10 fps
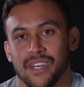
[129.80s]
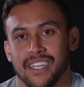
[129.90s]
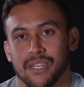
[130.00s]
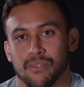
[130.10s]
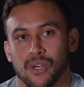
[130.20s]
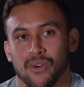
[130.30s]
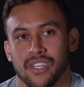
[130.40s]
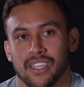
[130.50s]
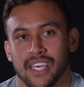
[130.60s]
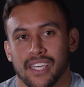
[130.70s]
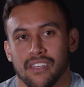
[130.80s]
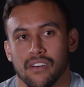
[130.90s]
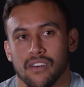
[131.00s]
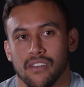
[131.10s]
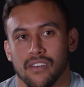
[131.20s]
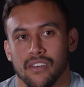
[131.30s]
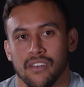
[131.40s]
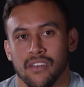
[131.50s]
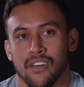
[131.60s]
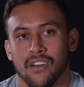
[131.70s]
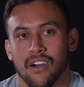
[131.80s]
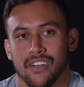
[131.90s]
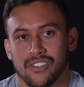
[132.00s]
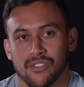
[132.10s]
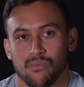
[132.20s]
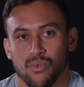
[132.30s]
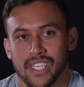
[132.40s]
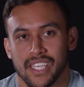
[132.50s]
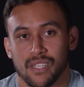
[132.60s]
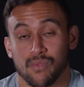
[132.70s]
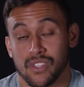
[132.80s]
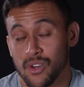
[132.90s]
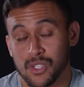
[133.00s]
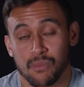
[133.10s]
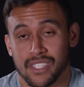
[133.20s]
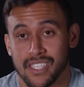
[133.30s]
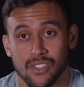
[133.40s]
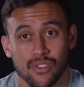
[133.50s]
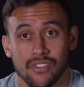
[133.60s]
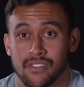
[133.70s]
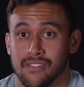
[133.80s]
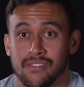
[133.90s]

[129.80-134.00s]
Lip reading: I ended up going to that on some weekend with no expectations.